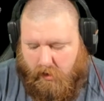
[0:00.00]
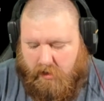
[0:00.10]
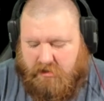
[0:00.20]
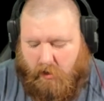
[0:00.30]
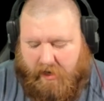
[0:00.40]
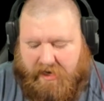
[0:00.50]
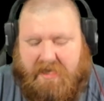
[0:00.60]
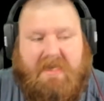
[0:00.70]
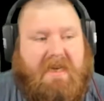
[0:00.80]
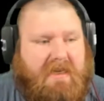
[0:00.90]
So I
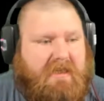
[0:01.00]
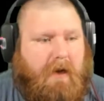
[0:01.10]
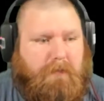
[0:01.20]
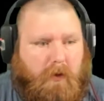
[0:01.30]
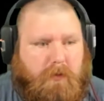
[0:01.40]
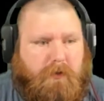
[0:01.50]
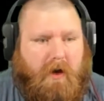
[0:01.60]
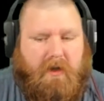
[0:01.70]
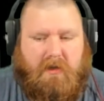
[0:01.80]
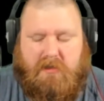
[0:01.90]
got to test out both
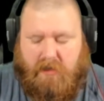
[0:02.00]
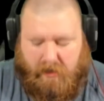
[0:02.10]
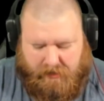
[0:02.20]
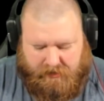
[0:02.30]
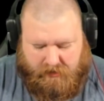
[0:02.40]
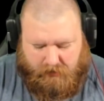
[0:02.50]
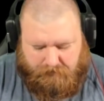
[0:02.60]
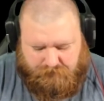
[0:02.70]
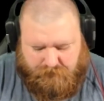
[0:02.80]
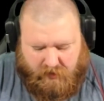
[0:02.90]
products, and
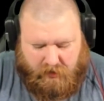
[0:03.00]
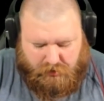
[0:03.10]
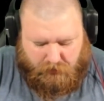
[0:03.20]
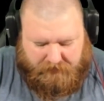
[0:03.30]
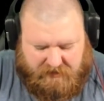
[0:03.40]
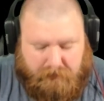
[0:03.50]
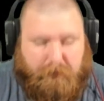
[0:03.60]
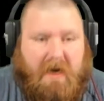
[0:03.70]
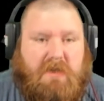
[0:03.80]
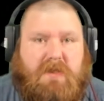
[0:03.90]
you'll be
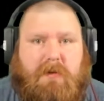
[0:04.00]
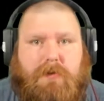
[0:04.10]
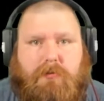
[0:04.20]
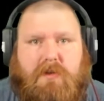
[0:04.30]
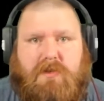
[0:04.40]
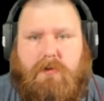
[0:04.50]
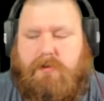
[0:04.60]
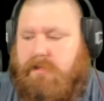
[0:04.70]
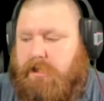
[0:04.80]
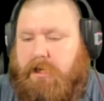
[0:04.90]
surprised with some of the
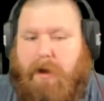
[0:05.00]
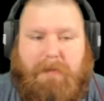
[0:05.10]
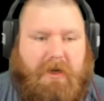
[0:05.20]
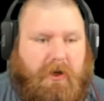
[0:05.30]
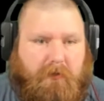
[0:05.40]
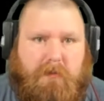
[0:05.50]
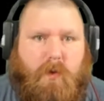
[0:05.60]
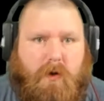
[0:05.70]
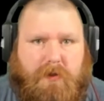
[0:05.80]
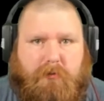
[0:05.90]
results. You can read
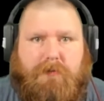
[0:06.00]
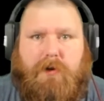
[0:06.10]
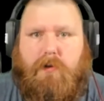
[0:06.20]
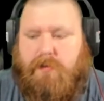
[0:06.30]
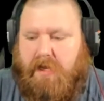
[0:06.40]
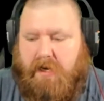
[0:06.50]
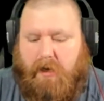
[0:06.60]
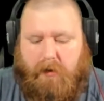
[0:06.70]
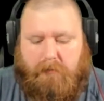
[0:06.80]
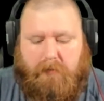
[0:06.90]
more in the review that
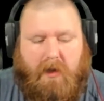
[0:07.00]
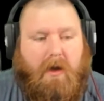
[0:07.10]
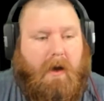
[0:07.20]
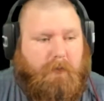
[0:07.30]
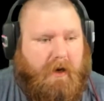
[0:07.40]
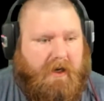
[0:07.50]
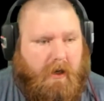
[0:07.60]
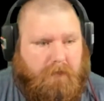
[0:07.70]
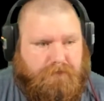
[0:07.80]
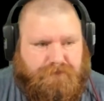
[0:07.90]
I'm writing
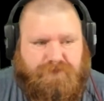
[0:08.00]
up.